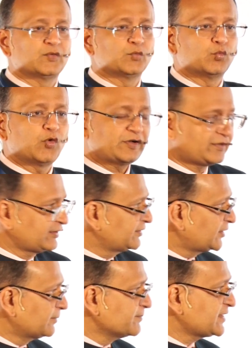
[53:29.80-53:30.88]

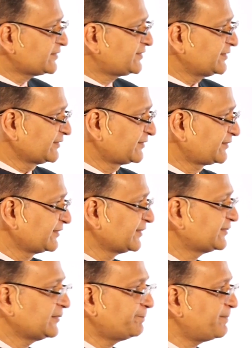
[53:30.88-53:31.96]
What amazed us
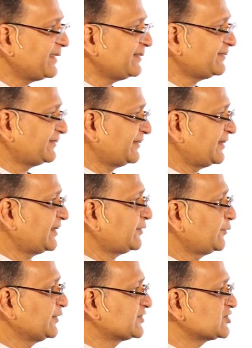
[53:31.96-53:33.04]
is the pace at
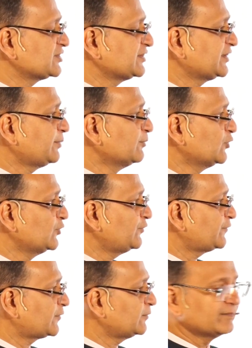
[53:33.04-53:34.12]
which it moved
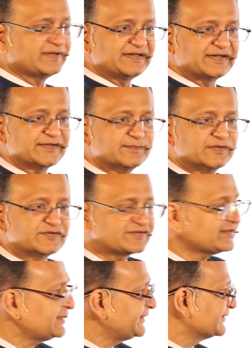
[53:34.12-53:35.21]
from being an
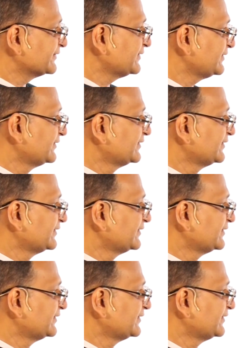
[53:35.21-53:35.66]
emerging leader